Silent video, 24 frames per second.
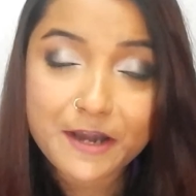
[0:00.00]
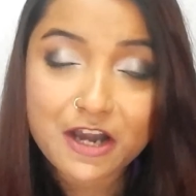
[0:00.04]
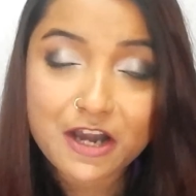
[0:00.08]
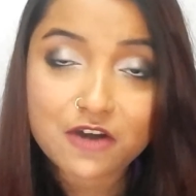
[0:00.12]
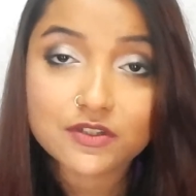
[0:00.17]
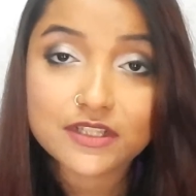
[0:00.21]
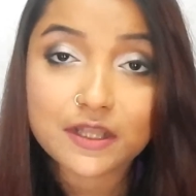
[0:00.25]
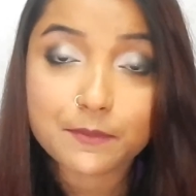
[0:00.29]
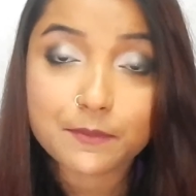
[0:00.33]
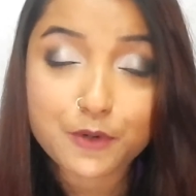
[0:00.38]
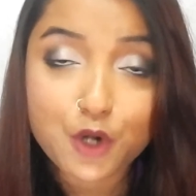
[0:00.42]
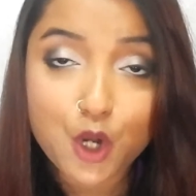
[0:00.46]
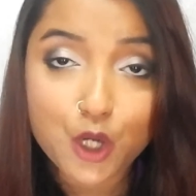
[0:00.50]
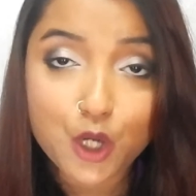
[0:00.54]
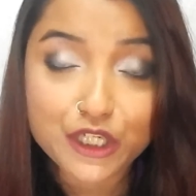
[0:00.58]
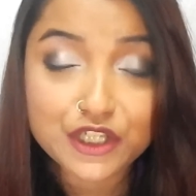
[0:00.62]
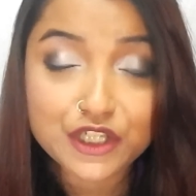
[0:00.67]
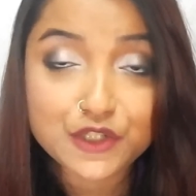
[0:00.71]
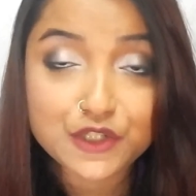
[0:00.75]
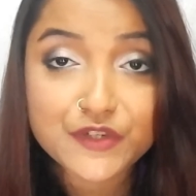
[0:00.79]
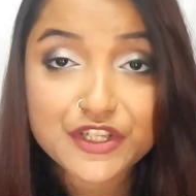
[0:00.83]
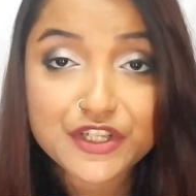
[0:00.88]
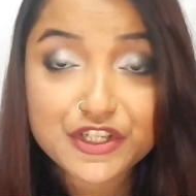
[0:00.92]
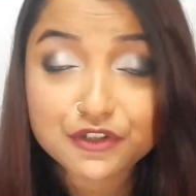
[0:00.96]
about the
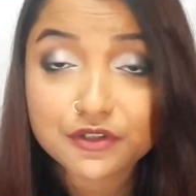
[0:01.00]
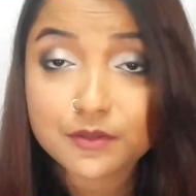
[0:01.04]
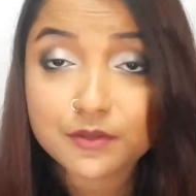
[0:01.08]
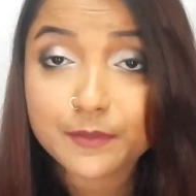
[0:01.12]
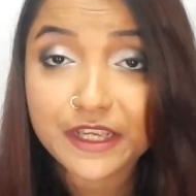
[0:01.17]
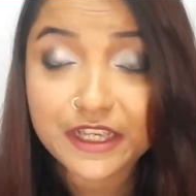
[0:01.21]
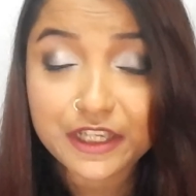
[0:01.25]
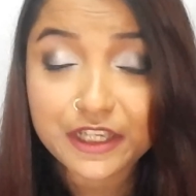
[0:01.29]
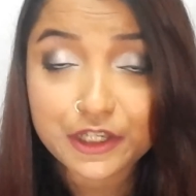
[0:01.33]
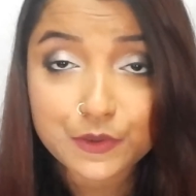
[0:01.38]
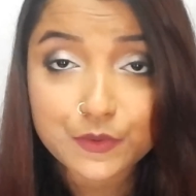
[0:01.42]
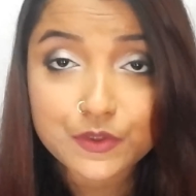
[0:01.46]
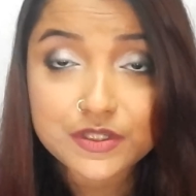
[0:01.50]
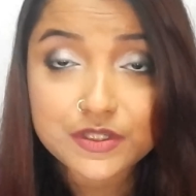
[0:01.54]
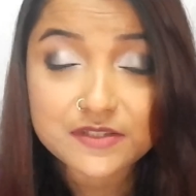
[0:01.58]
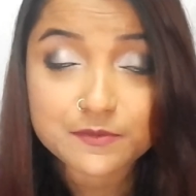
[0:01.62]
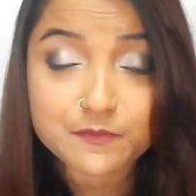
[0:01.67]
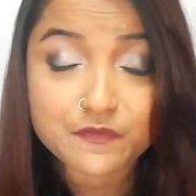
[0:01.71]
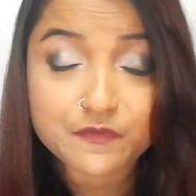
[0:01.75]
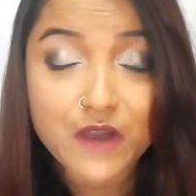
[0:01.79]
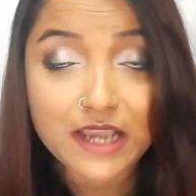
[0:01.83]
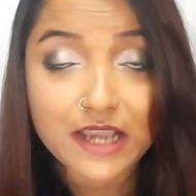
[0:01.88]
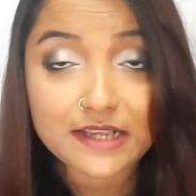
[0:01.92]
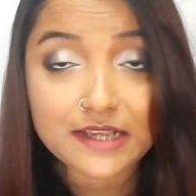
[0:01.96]
product which could be
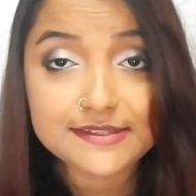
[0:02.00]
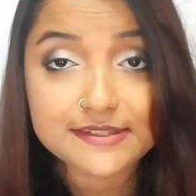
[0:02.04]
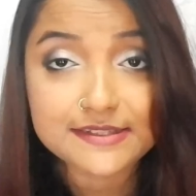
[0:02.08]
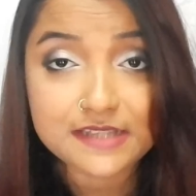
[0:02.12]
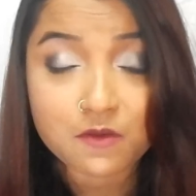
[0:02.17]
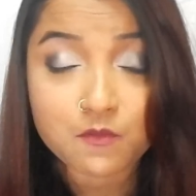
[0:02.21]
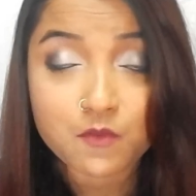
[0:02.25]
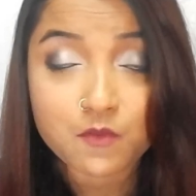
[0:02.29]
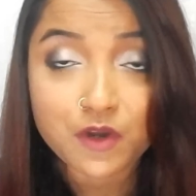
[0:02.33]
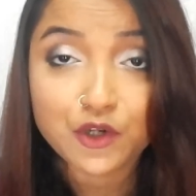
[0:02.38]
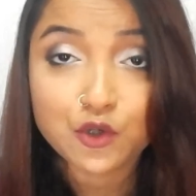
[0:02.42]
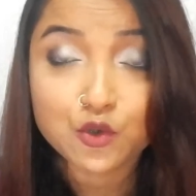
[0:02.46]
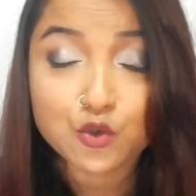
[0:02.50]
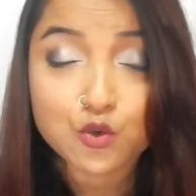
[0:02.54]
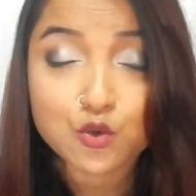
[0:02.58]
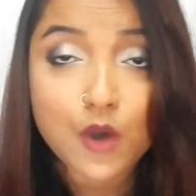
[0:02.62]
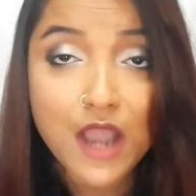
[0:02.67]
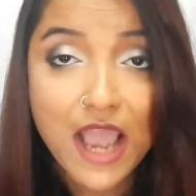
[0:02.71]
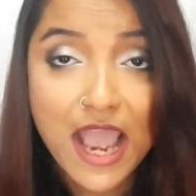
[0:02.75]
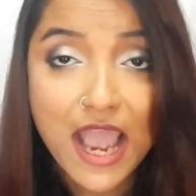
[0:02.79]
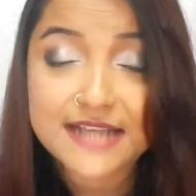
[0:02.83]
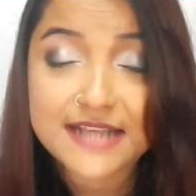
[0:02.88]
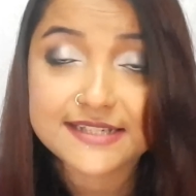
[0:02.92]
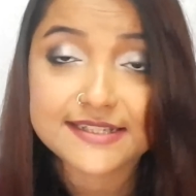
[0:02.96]
used by someone
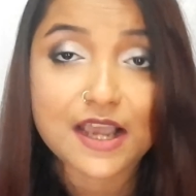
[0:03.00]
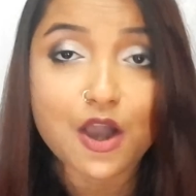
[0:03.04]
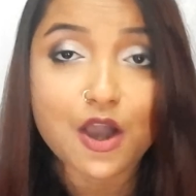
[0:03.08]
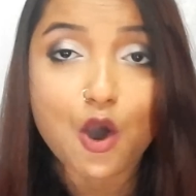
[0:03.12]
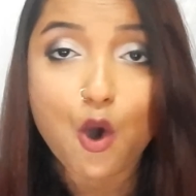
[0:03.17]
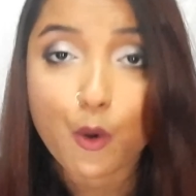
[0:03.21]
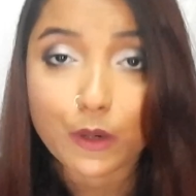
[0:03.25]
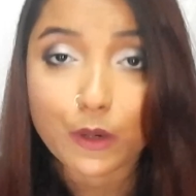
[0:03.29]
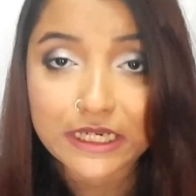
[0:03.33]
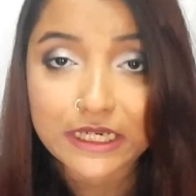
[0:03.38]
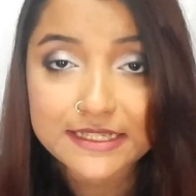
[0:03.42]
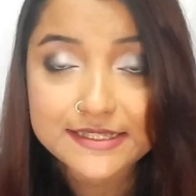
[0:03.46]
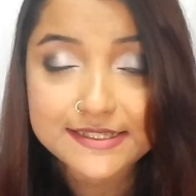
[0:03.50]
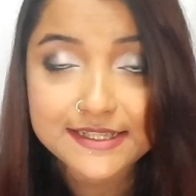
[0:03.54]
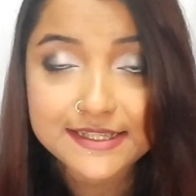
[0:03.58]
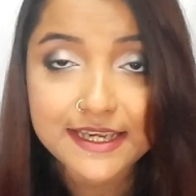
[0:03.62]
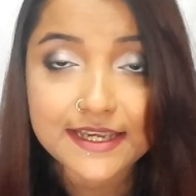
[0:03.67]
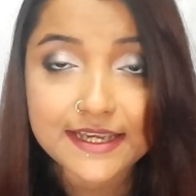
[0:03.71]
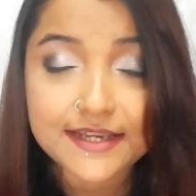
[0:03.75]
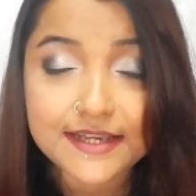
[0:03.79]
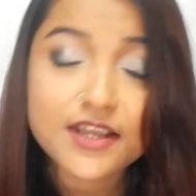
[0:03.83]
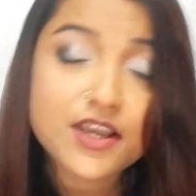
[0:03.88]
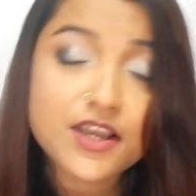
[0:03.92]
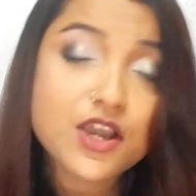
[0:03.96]
who has a oily
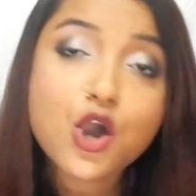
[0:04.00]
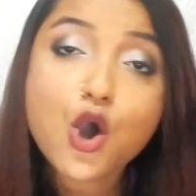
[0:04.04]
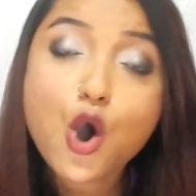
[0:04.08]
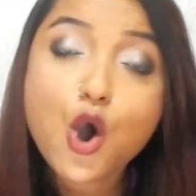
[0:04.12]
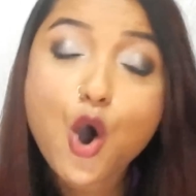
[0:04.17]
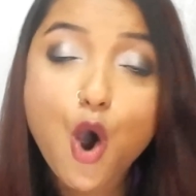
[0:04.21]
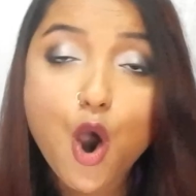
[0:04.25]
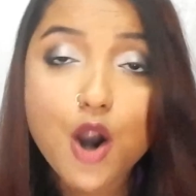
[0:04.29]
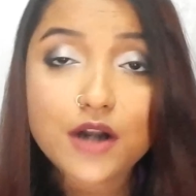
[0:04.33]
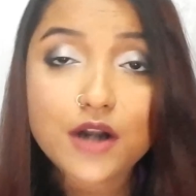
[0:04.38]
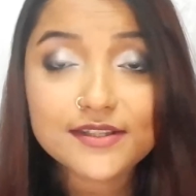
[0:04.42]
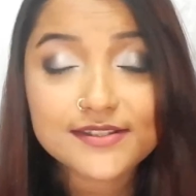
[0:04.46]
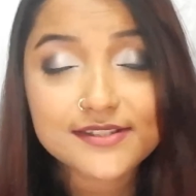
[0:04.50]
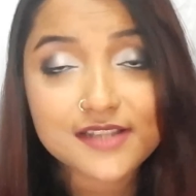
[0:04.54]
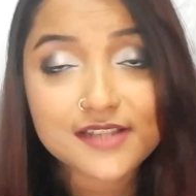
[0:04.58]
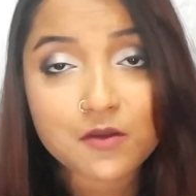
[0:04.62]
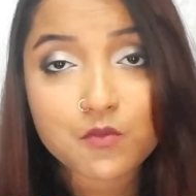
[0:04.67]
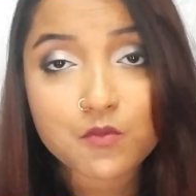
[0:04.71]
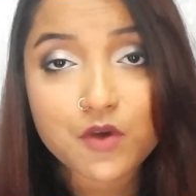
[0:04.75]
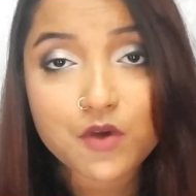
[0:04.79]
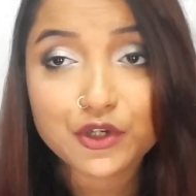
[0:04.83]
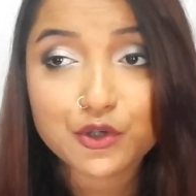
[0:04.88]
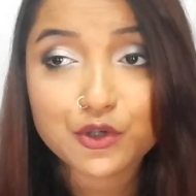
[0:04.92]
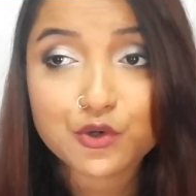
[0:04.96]
skin or
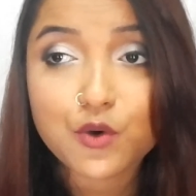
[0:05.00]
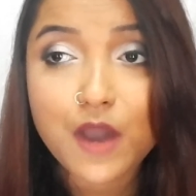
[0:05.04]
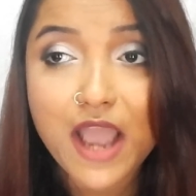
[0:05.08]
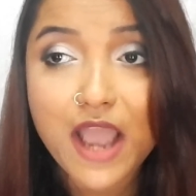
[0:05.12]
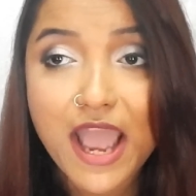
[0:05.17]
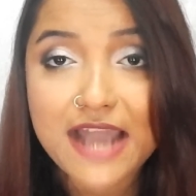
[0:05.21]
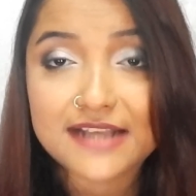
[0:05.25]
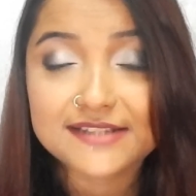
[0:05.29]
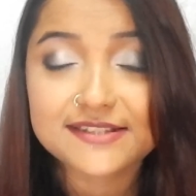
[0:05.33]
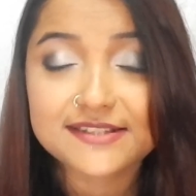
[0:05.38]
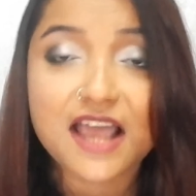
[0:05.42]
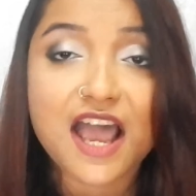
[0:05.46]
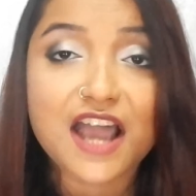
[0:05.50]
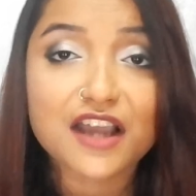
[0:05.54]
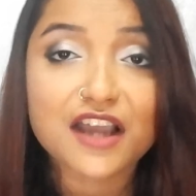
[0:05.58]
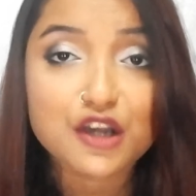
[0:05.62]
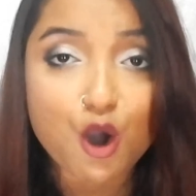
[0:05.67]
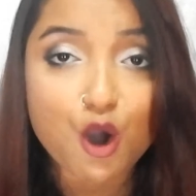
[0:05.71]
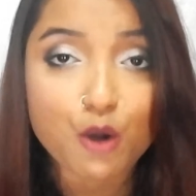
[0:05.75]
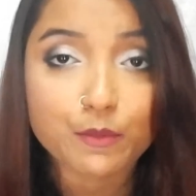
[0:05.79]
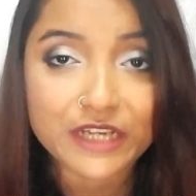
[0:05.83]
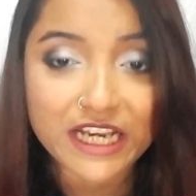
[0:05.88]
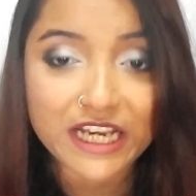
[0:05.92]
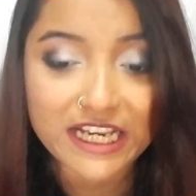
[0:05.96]
someone who has a
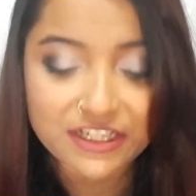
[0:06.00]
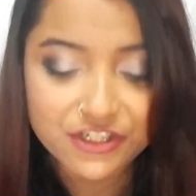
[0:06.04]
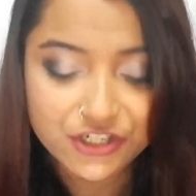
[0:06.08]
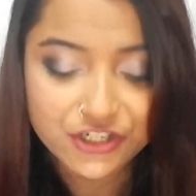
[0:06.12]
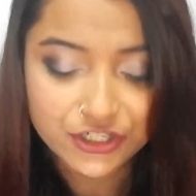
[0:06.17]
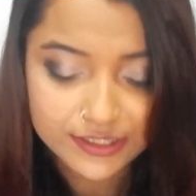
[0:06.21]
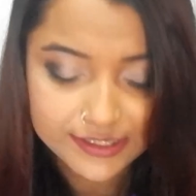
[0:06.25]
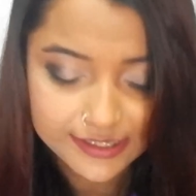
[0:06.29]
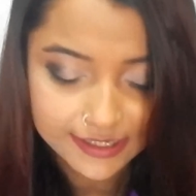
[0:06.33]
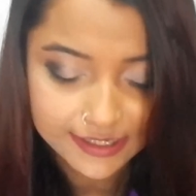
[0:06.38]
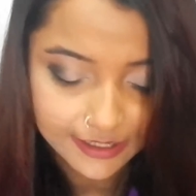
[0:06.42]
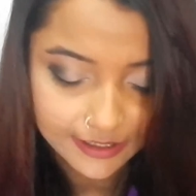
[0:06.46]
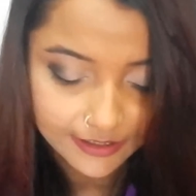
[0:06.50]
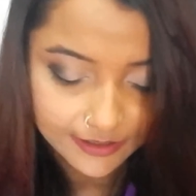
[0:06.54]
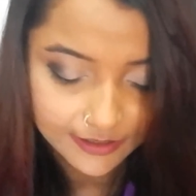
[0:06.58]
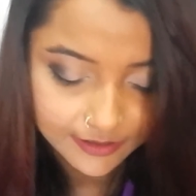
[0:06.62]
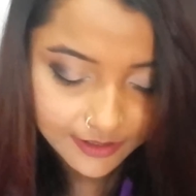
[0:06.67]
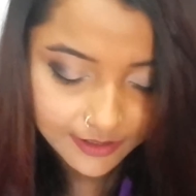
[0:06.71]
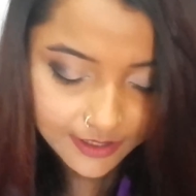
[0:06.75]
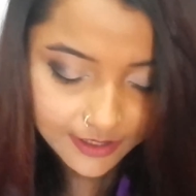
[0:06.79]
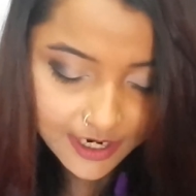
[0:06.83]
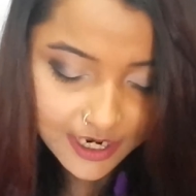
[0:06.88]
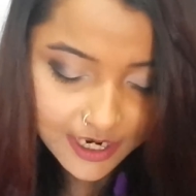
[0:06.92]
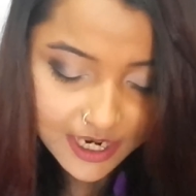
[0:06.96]
combination
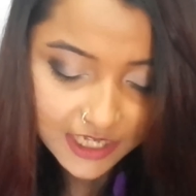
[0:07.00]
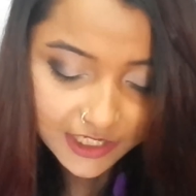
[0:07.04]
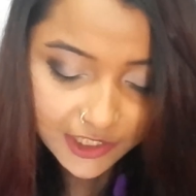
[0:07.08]
skin.